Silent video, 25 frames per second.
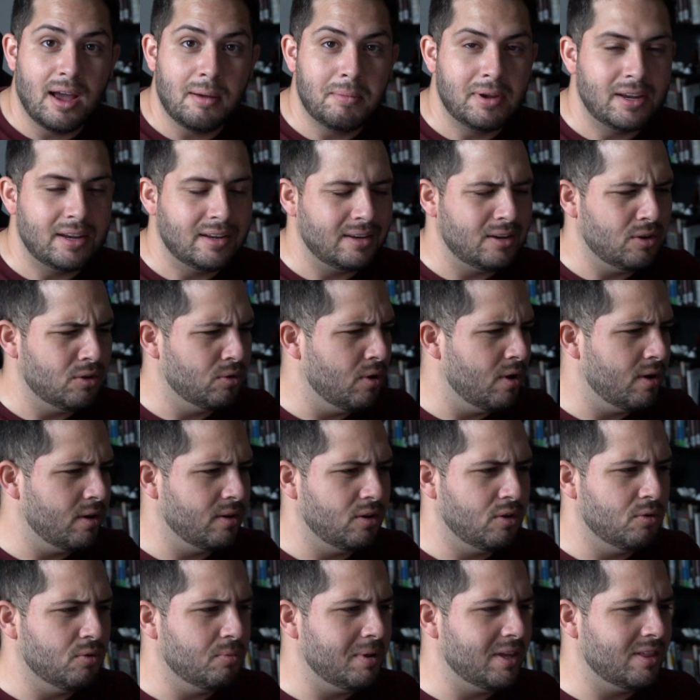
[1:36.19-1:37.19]
I mean, you know,
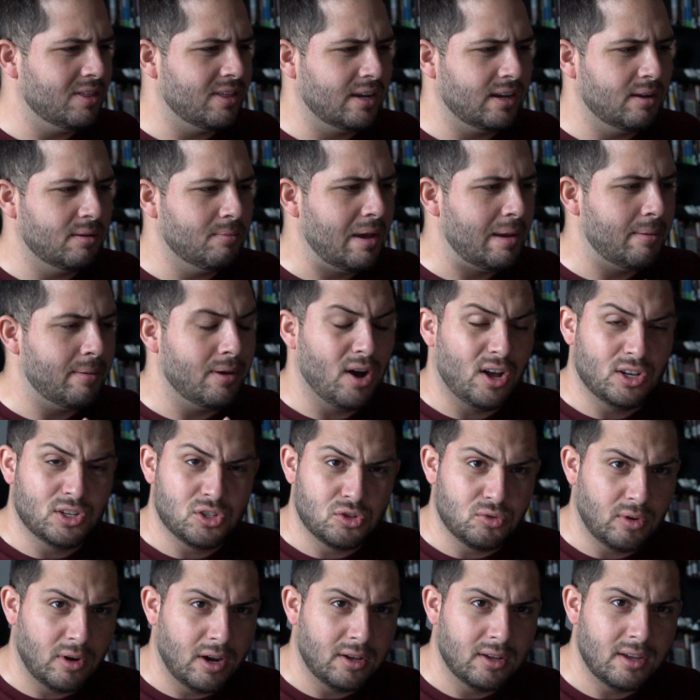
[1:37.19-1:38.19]
you'd be thinking maybe
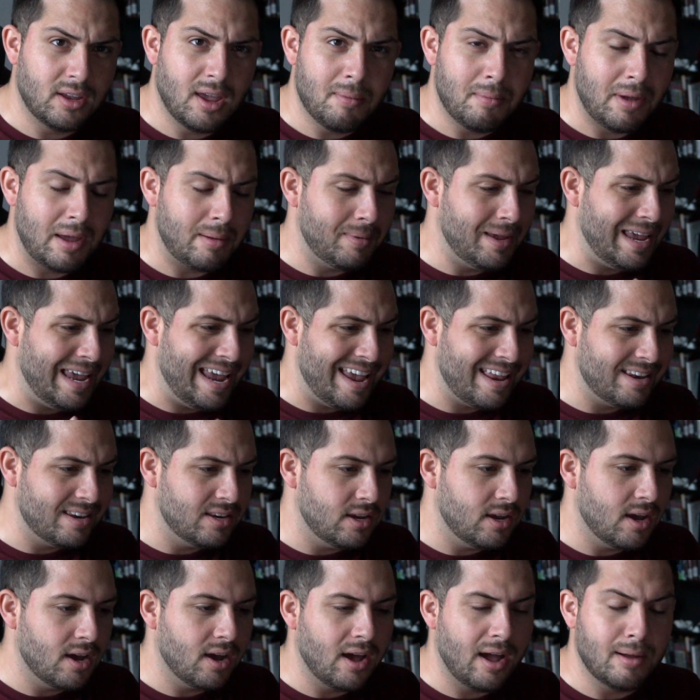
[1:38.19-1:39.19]
Australia, maybe
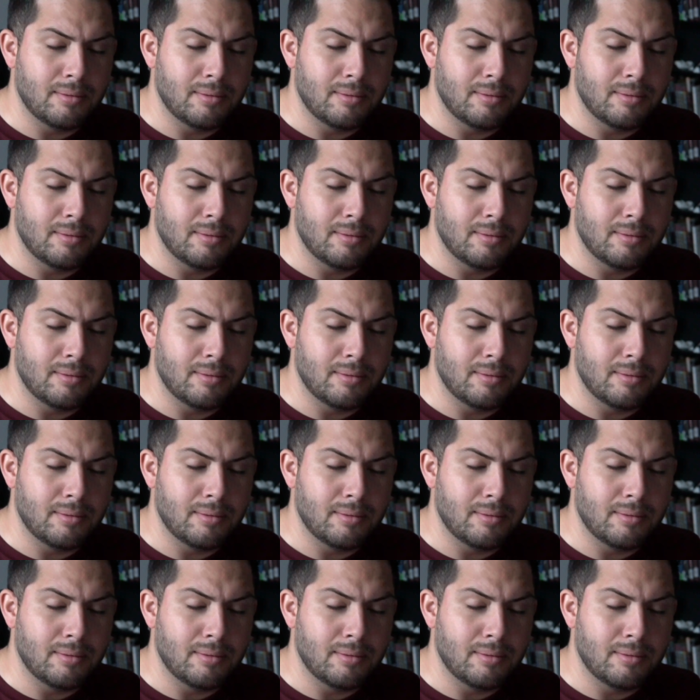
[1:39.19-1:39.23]
India.